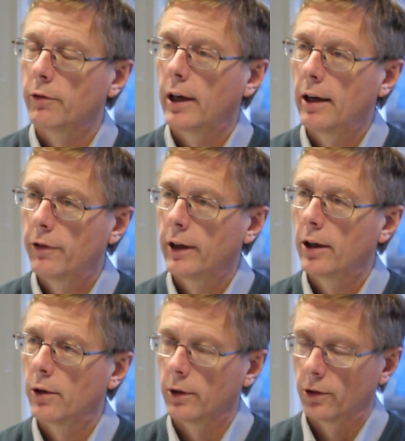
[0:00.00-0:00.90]

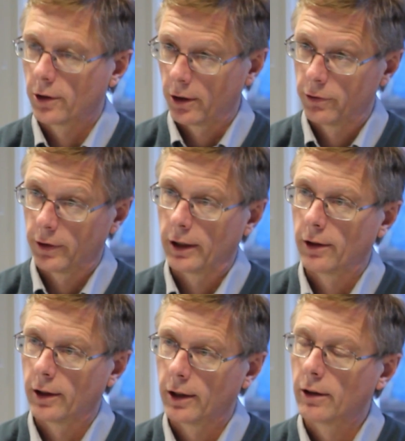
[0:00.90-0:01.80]
FAO and COFI,
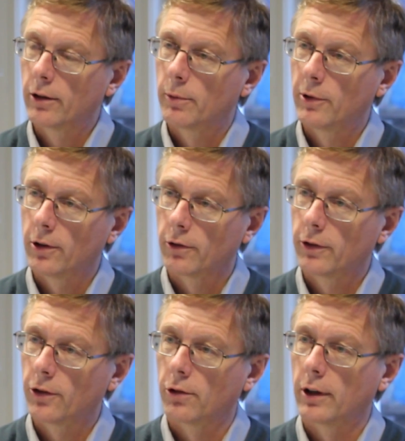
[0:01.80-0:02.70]
the Committee on
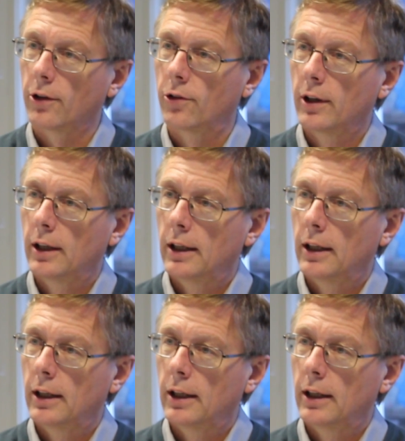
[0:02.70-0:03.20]
Fisheries,